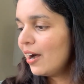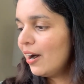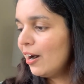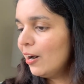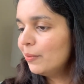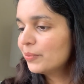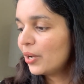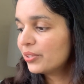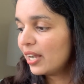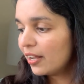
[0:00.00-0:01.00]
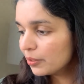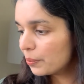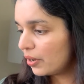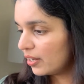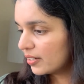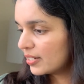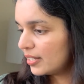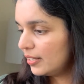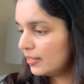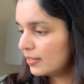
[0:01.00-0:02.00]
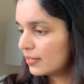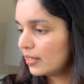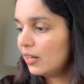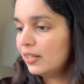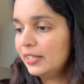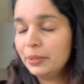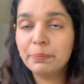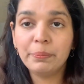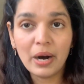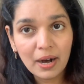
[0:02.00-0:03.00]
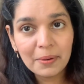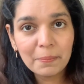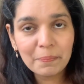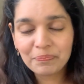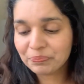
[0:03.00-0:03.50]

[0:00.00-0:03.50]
Now the other product is a lip balm.